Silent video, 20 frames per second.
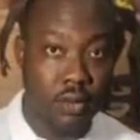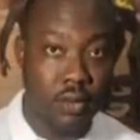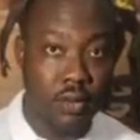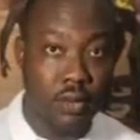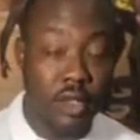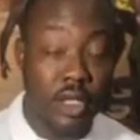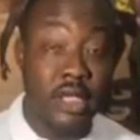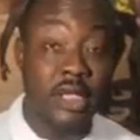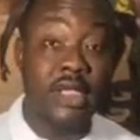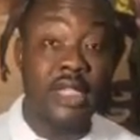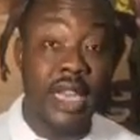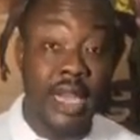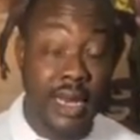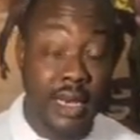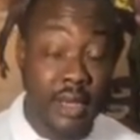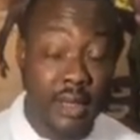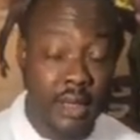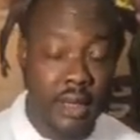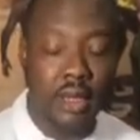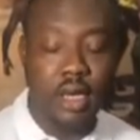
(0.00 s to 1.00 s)
It's 10.
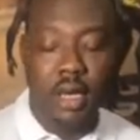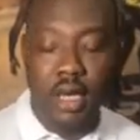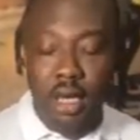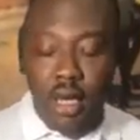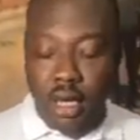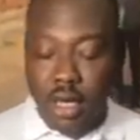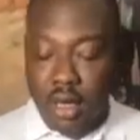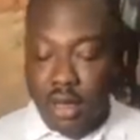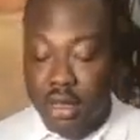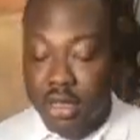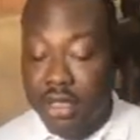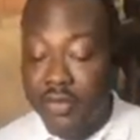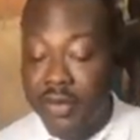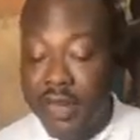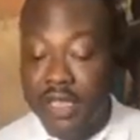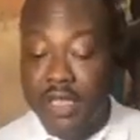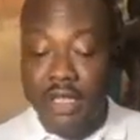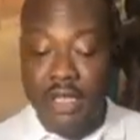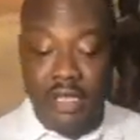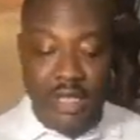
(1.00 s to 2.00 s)
The
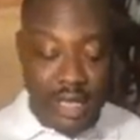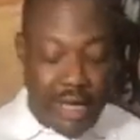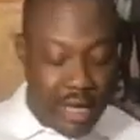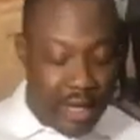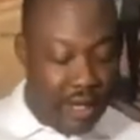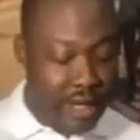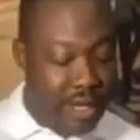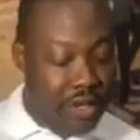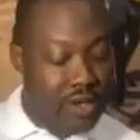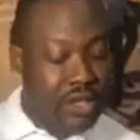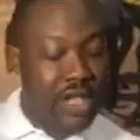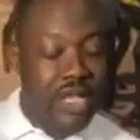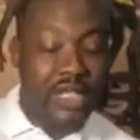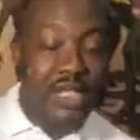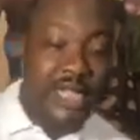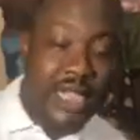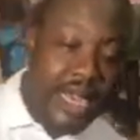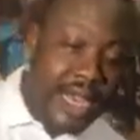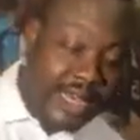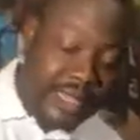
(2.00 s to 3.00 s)
difference is 10. Then you say
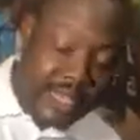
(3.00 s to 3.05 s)
10